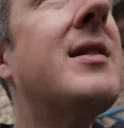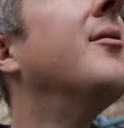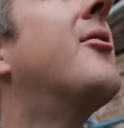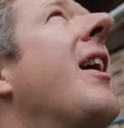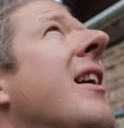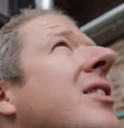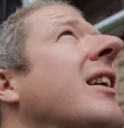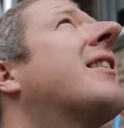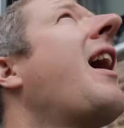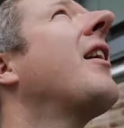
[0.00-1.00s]
some
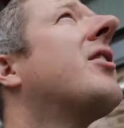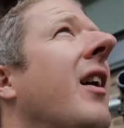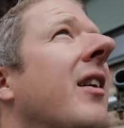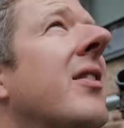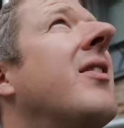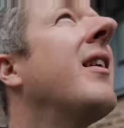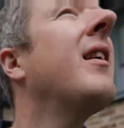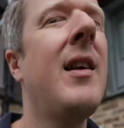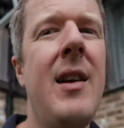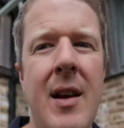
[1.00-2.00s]
finishing touches,
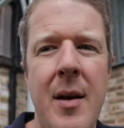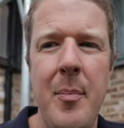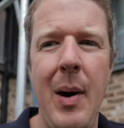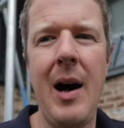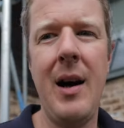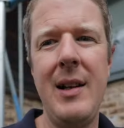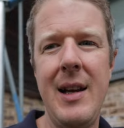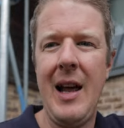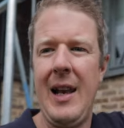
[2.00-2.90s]
but yeah,